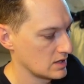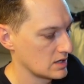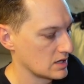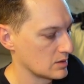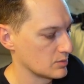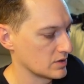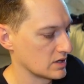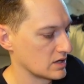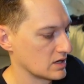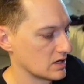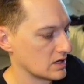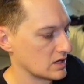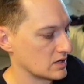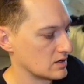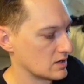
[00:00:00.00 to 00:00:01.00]
And play
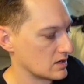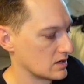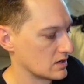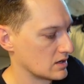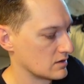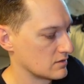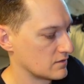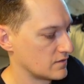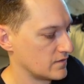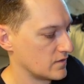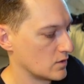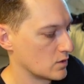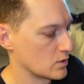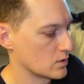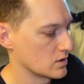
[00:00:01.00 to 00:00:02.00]
ahead,
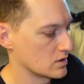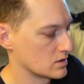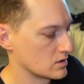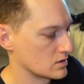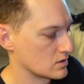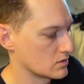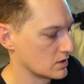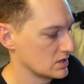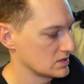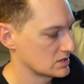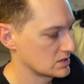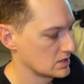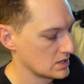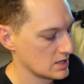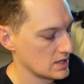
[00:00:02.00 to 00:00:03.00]
forward. Great.